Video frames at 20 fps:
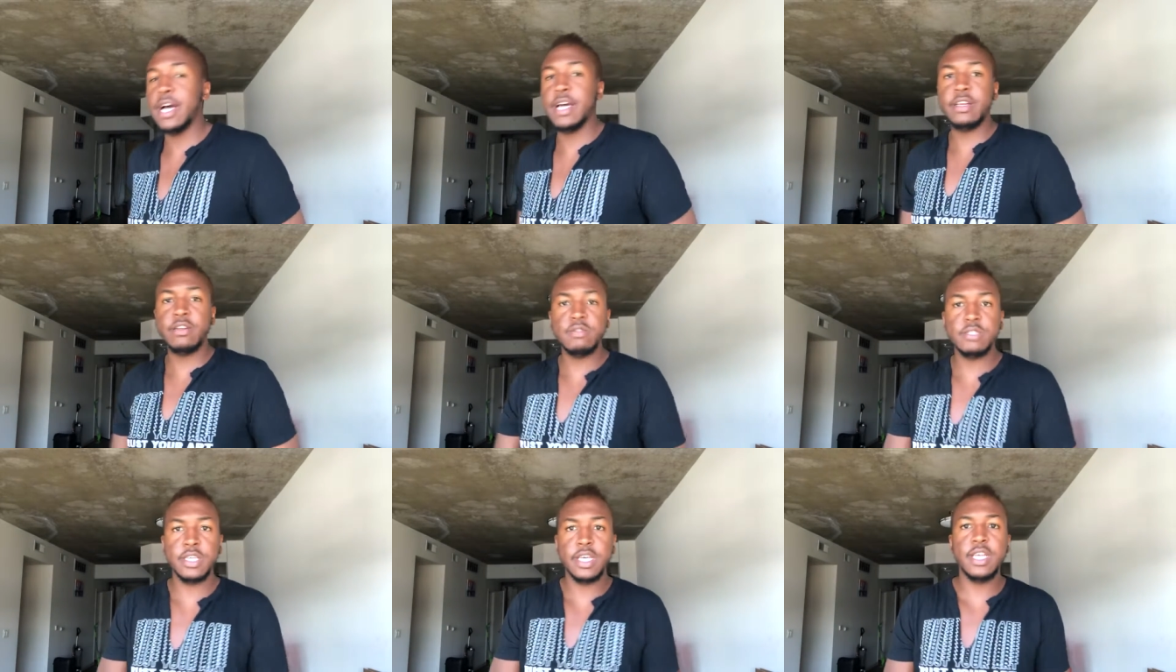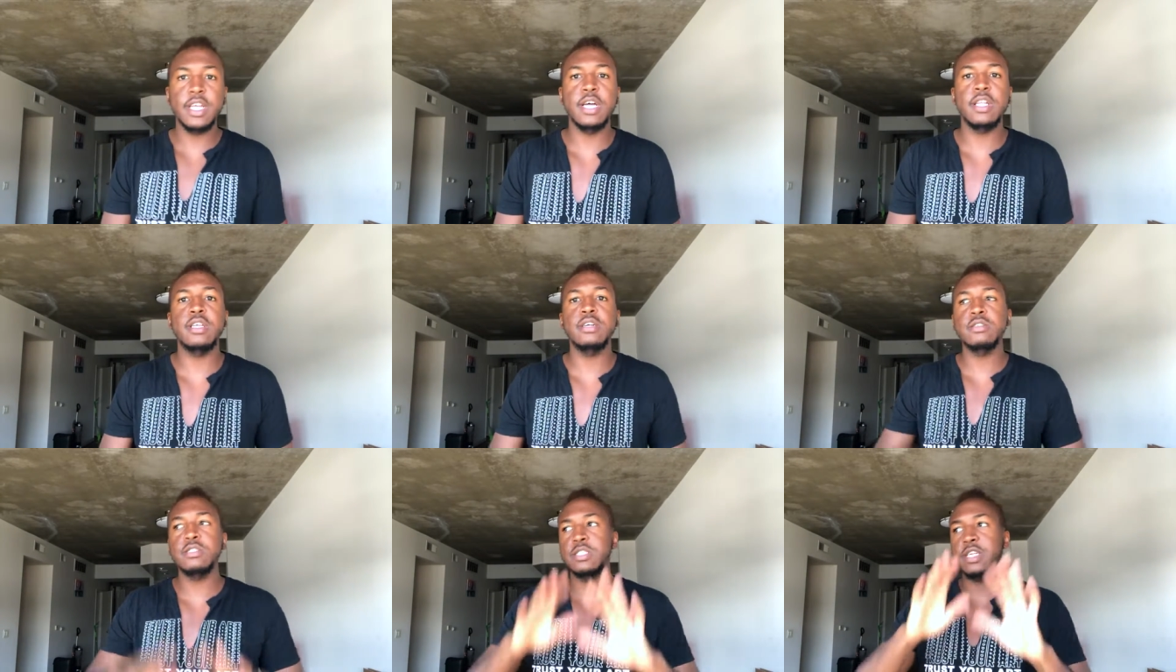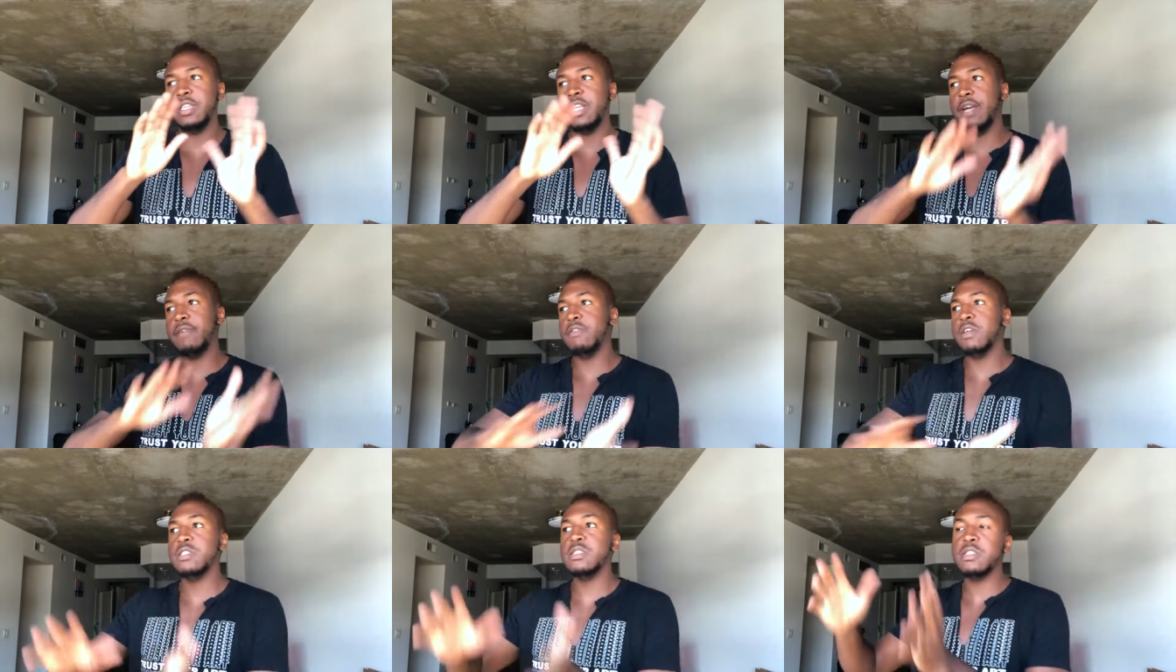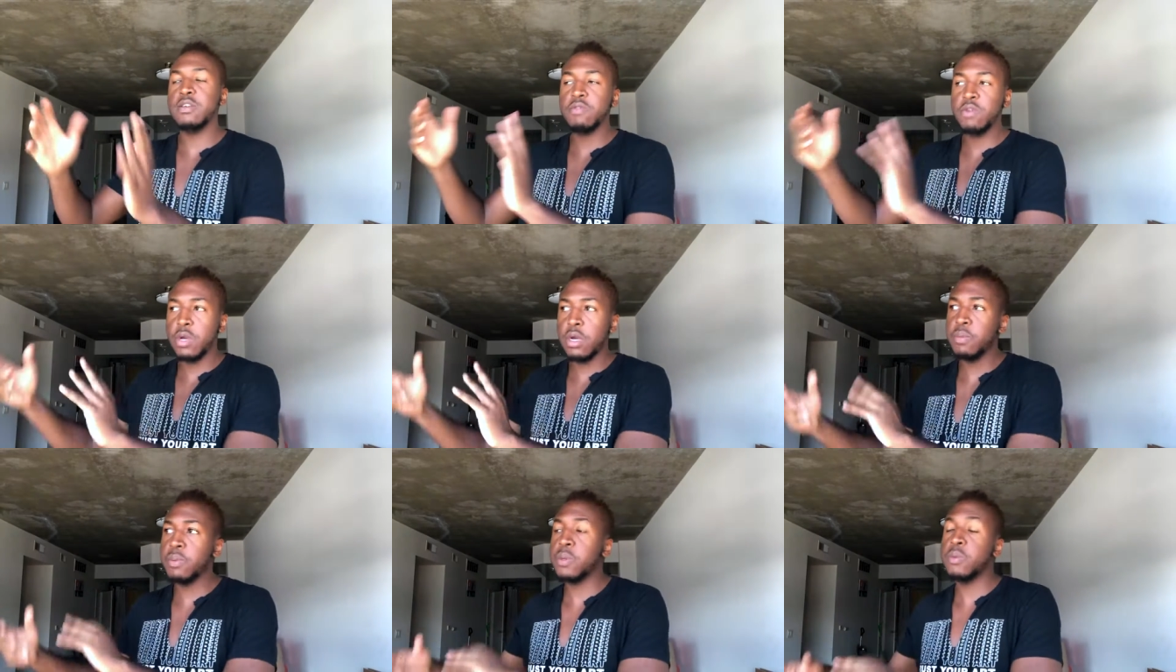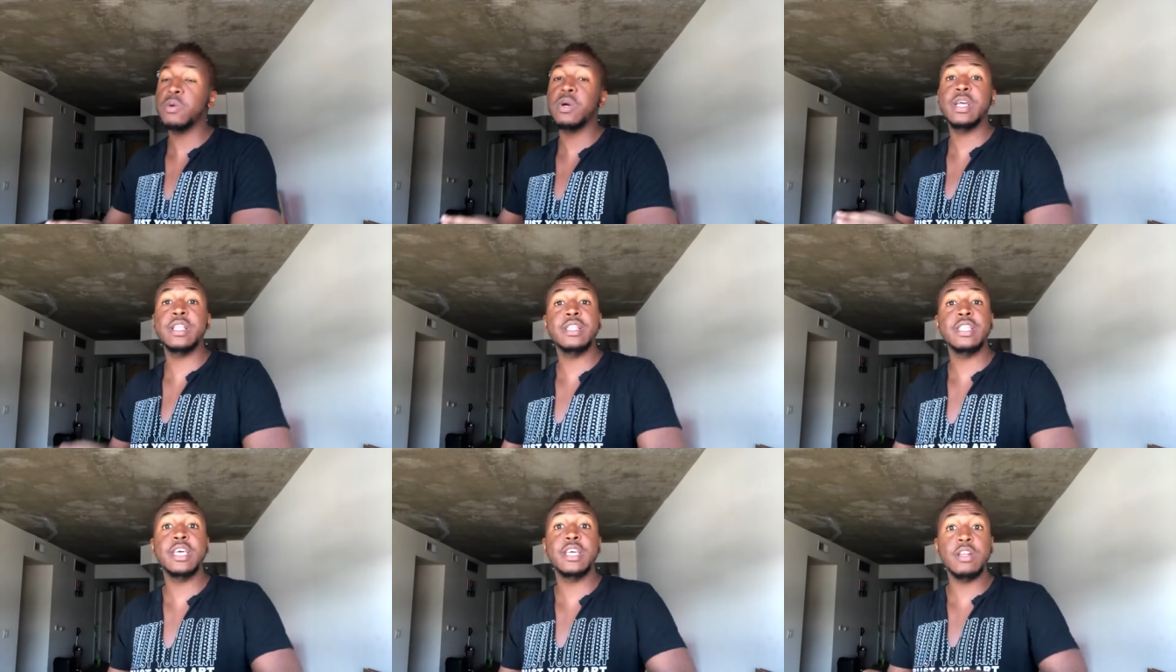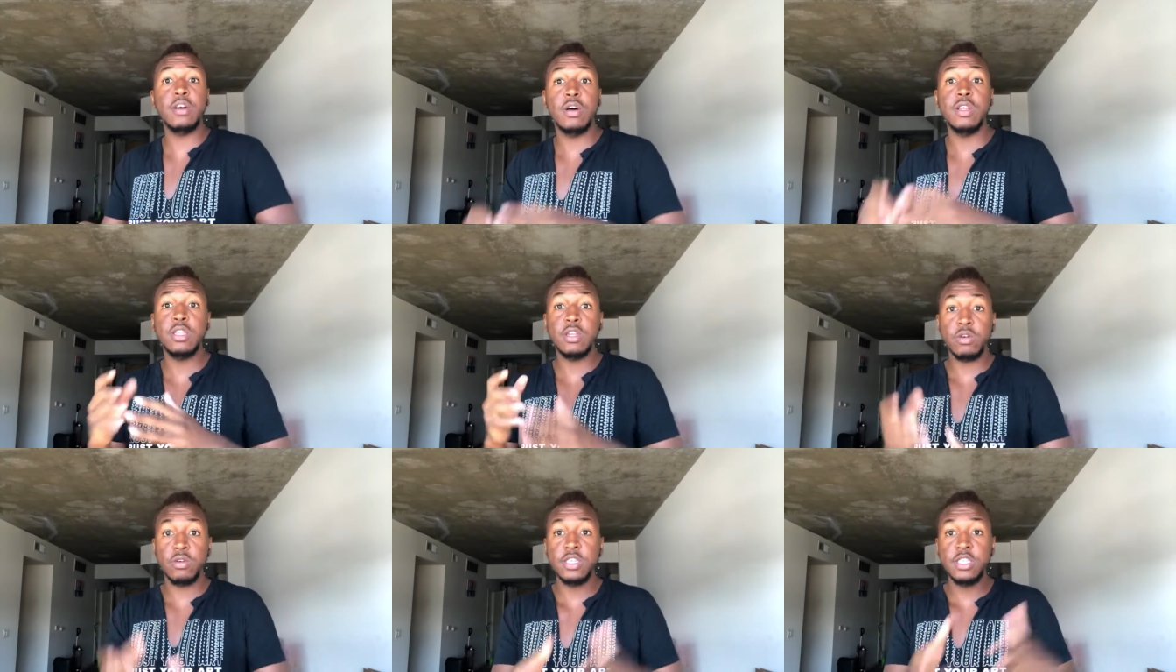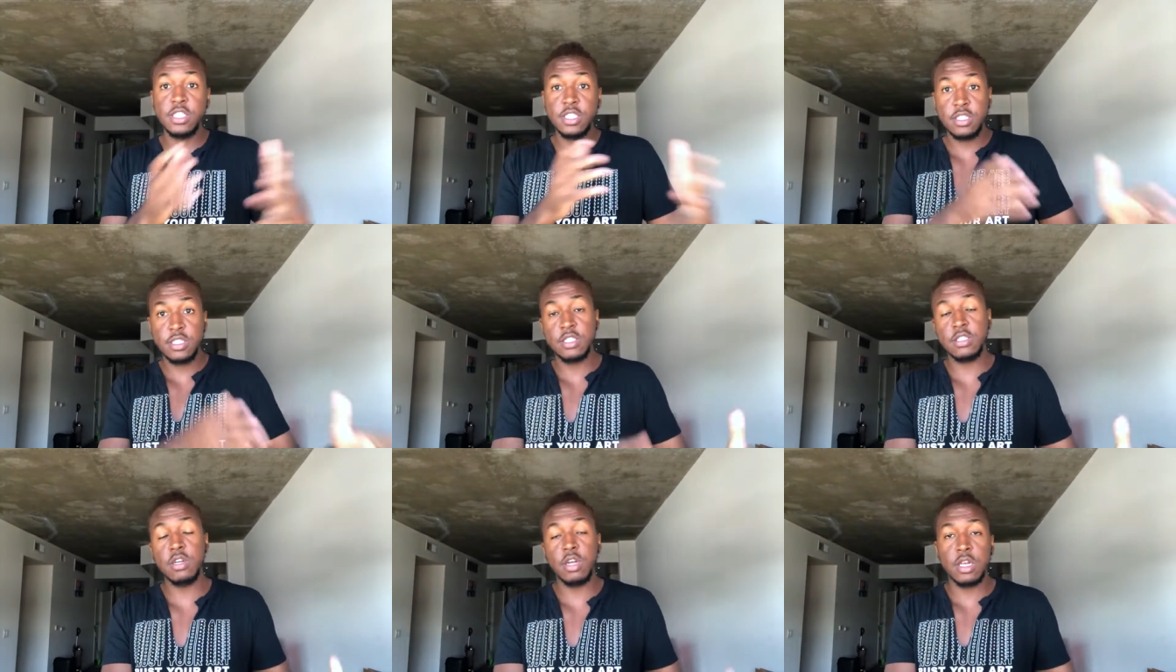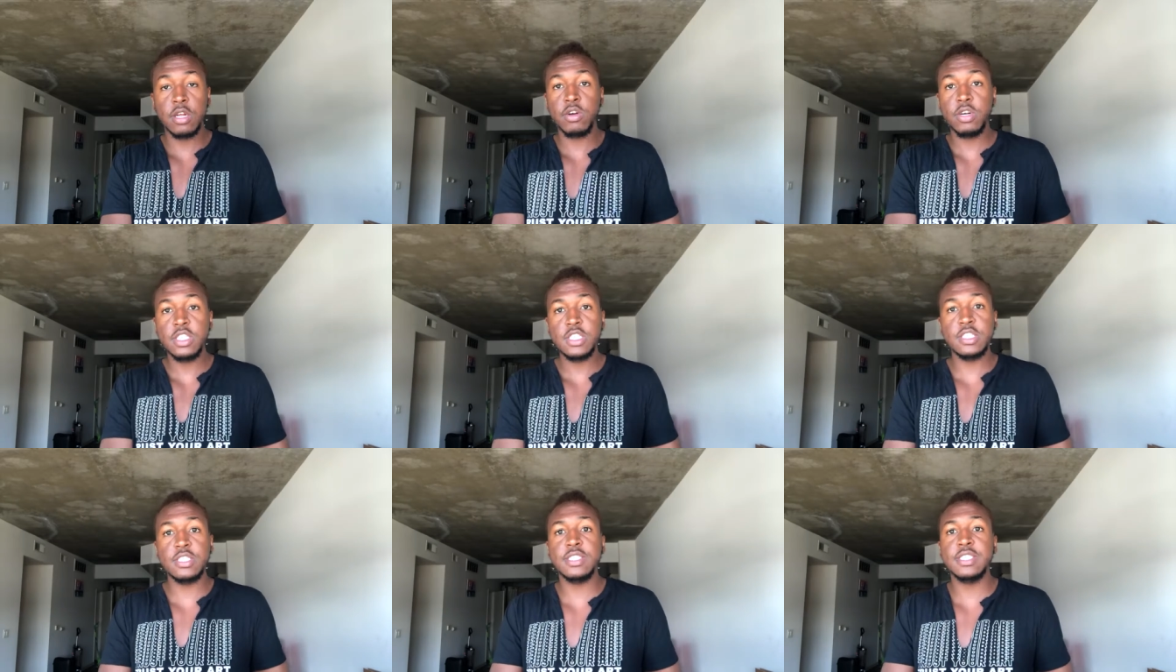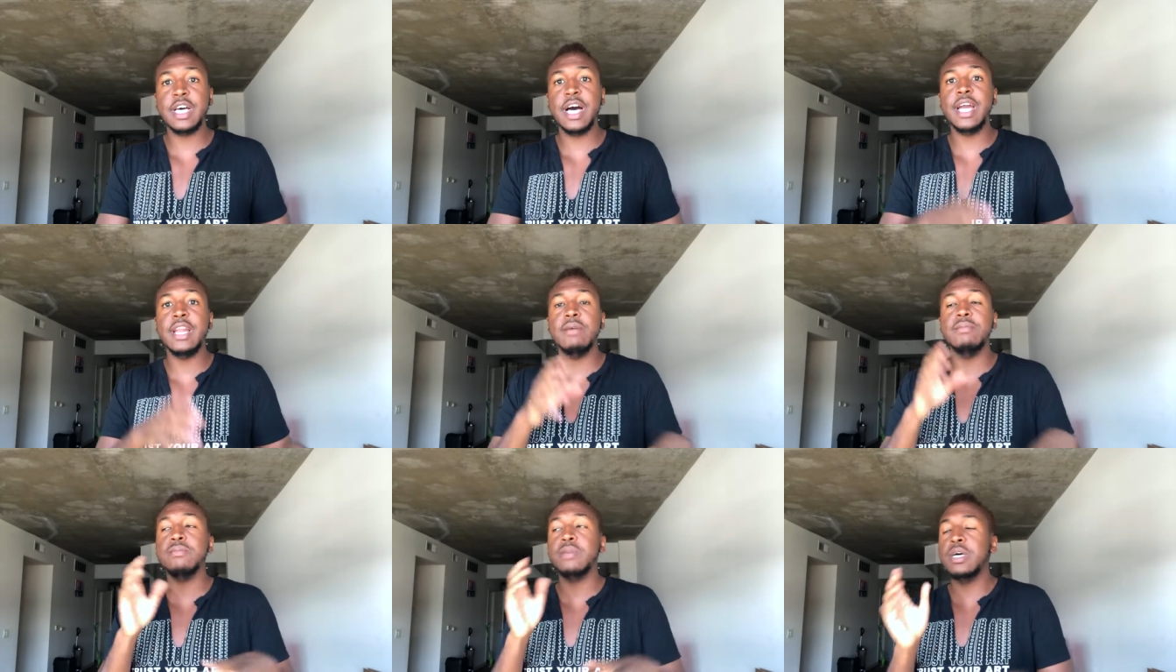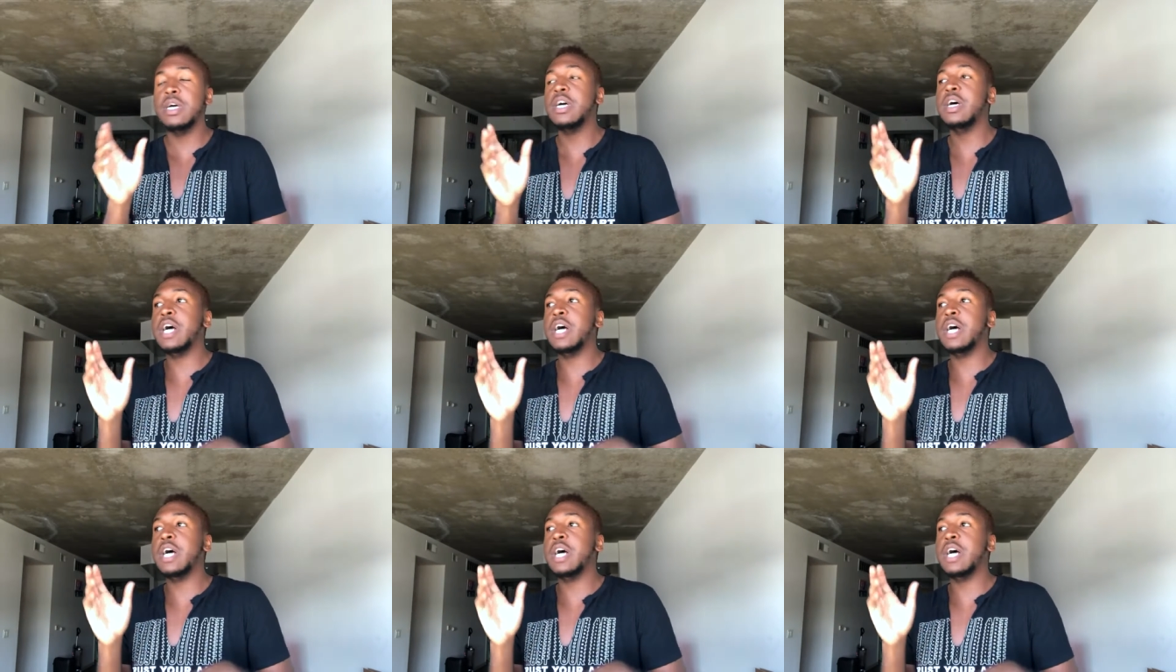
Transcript: I understand how there's diversity of queer people, and then on the Christian side,